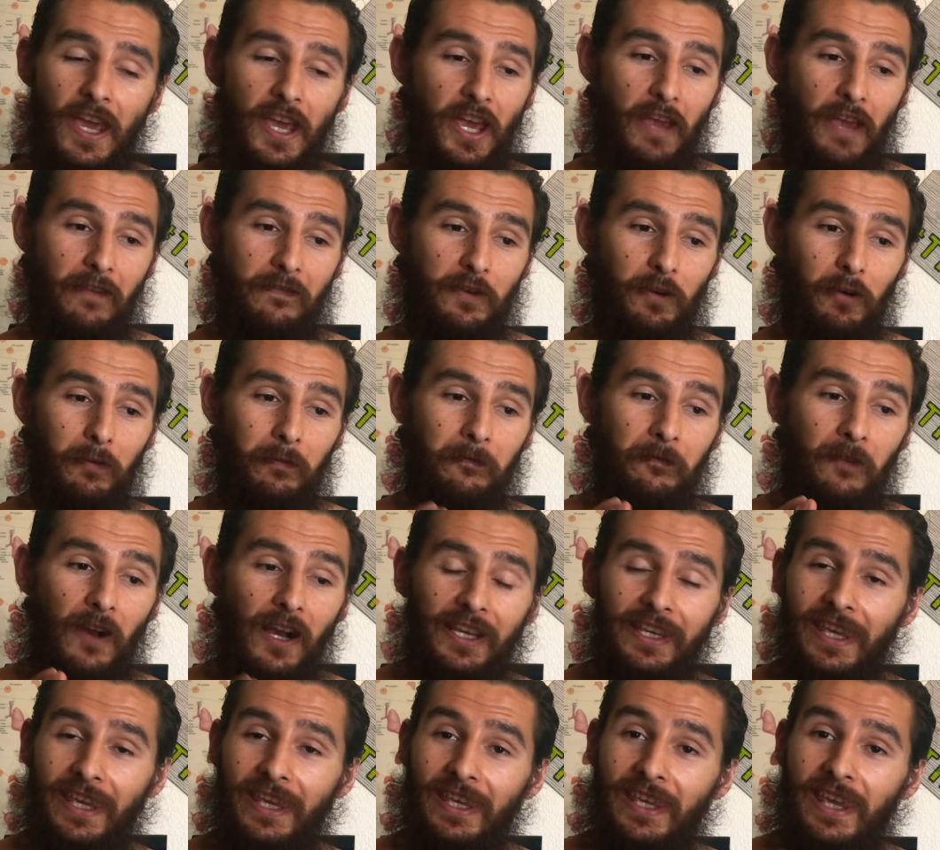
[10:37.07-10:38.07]
If you're
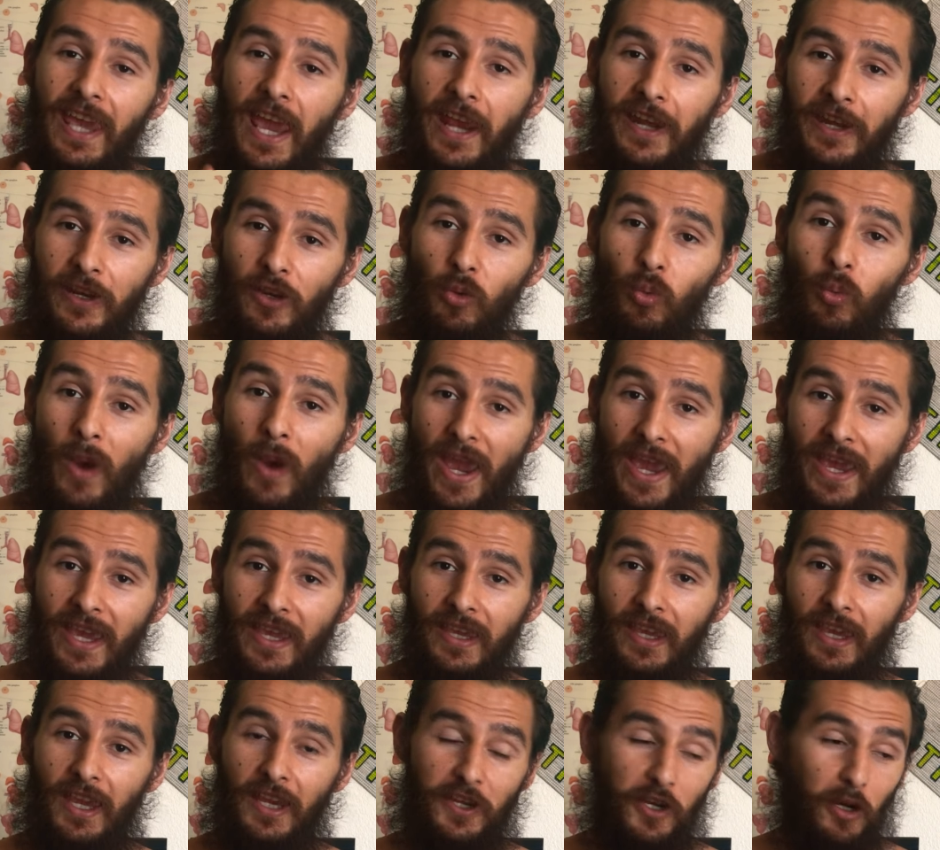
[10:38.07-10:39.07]
fucking gaining
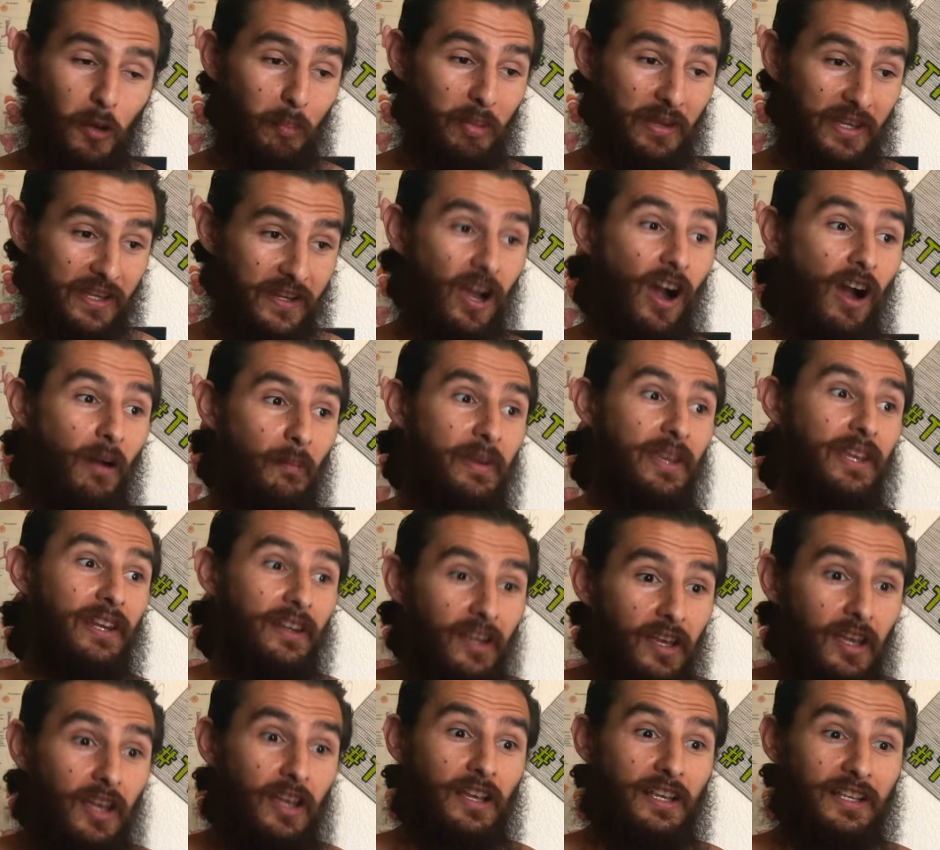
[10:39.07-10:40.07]
weight and you're
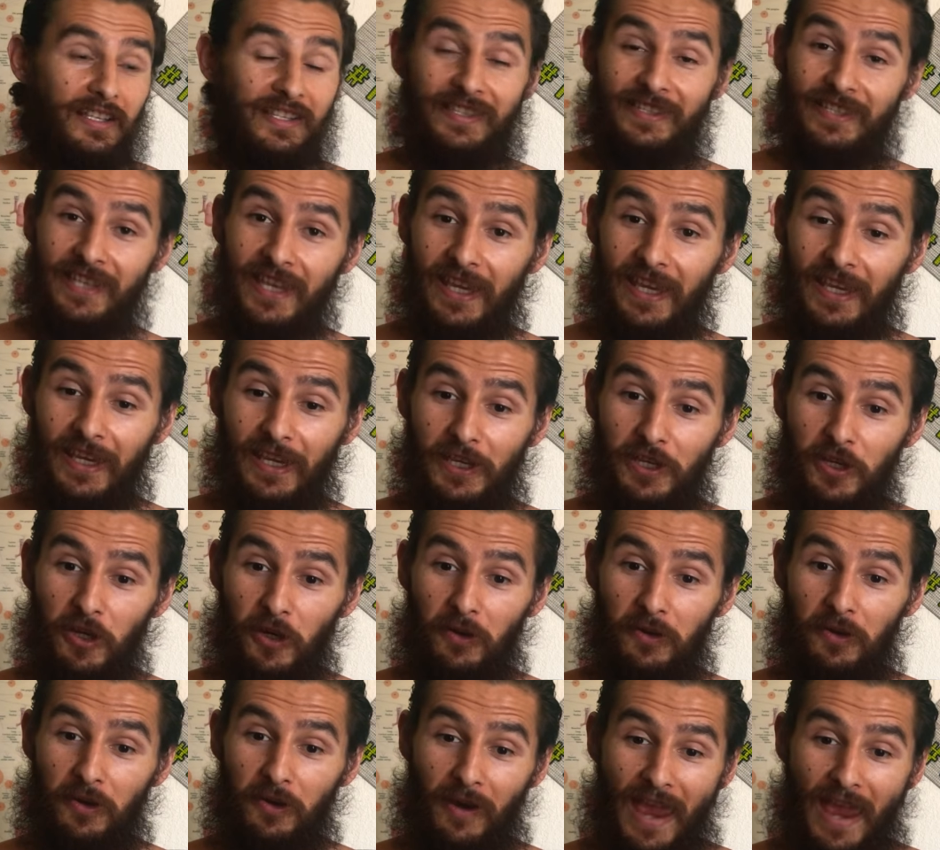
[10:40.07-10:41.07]
becoming sick and
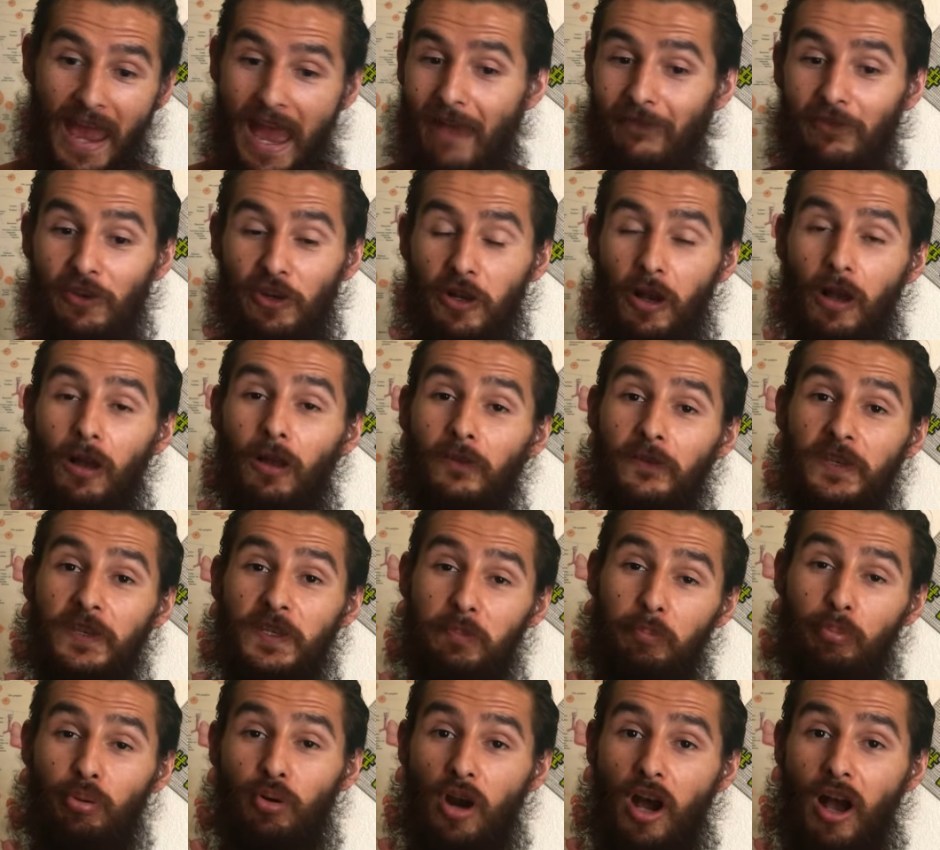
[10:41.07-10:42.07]
you're having all of these
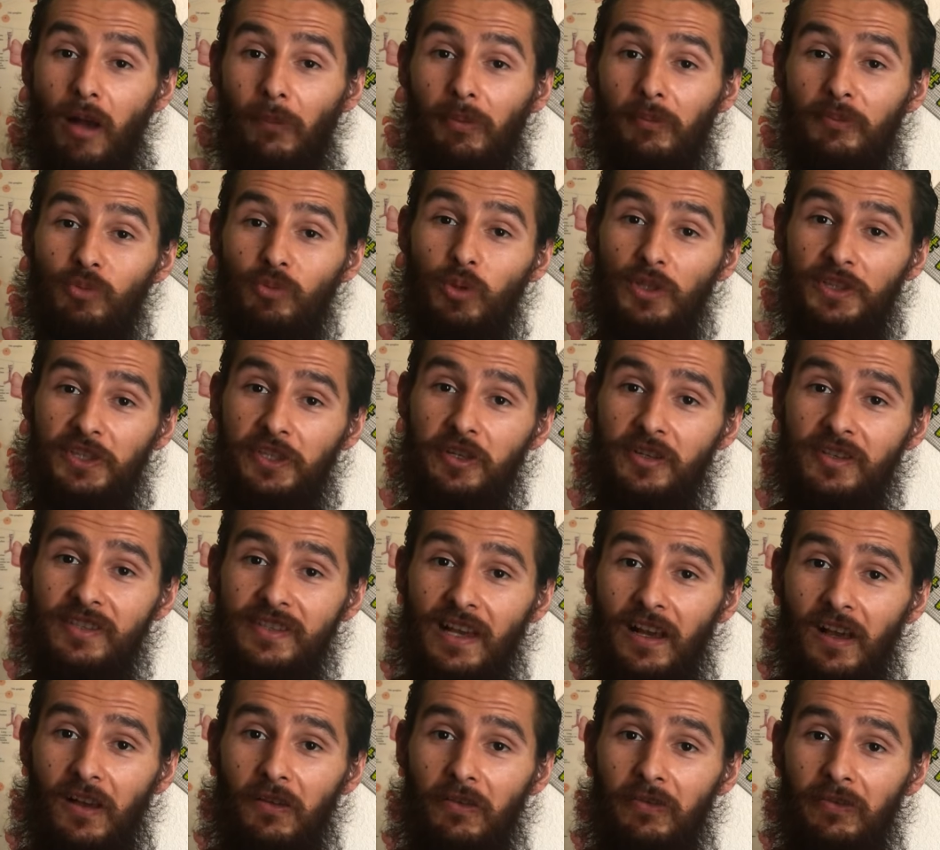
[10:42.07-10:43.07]
problems with
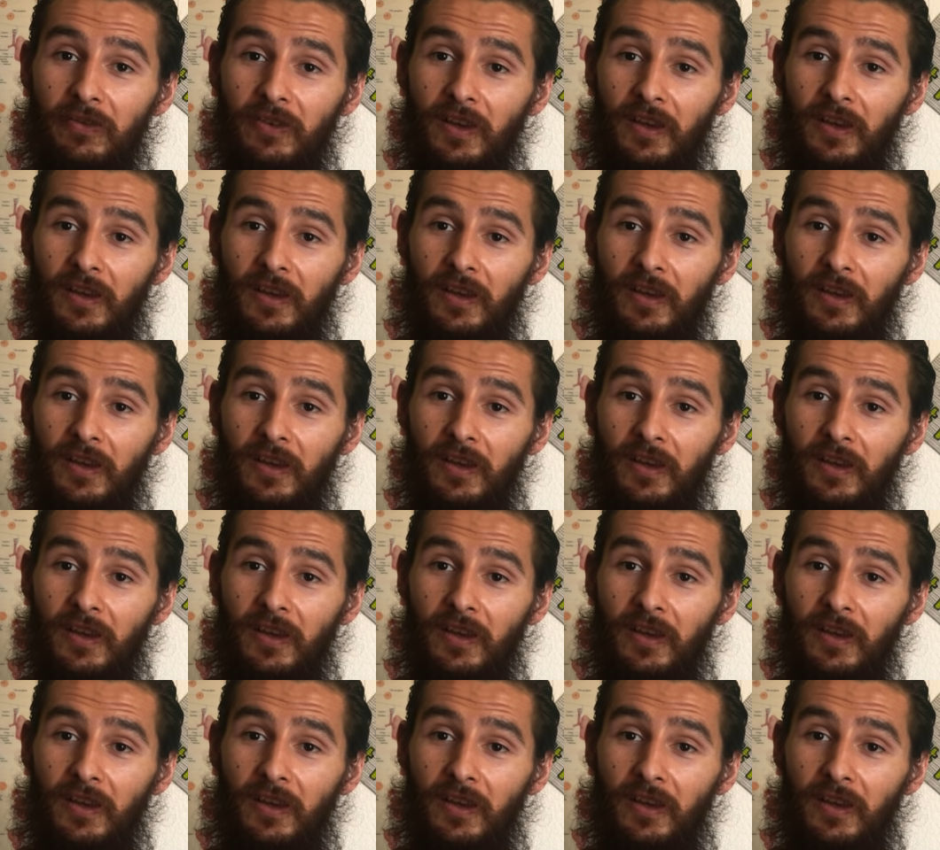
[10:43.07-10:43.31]
yourself,